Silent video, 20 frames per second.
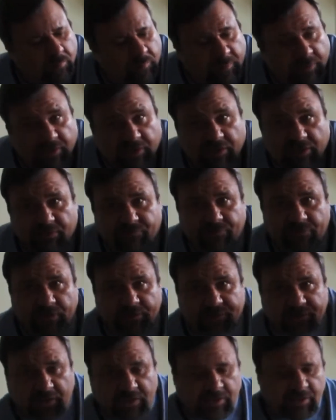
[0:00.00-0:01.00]
being careful
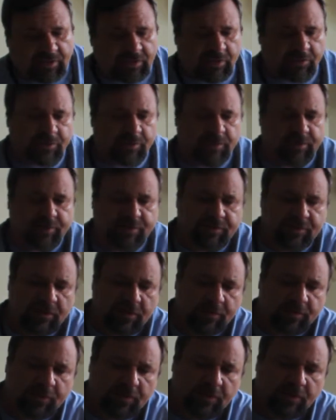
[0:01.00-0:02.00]
not to get any liquid on the
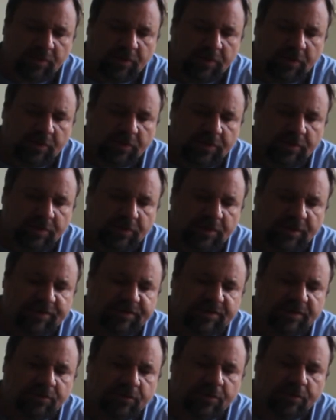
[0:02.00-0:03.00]
top. And the
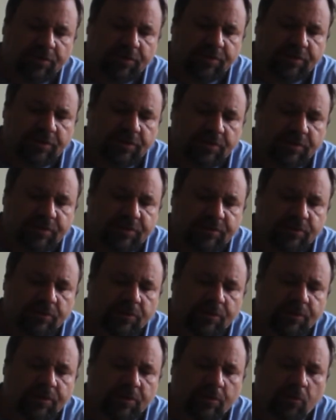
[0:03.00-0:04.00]
last thing we're going to do is
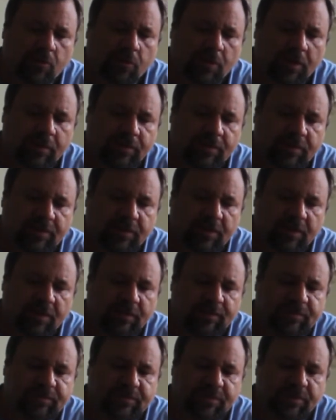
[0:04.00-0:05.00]
we're going to wipe the
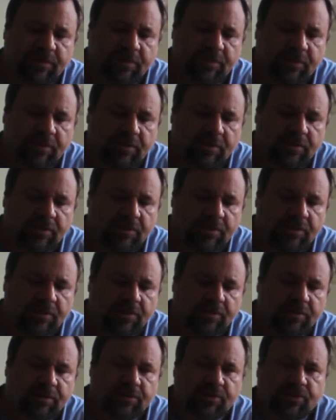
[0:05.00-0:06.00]
tops
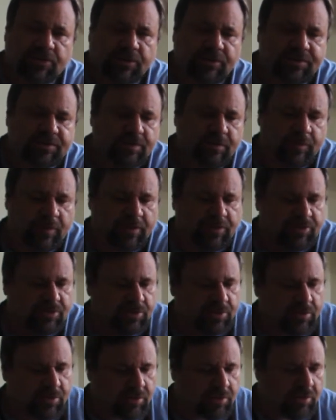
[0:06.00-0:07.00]
just to make
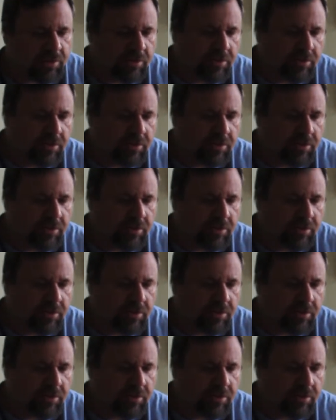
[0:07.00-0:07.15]
sure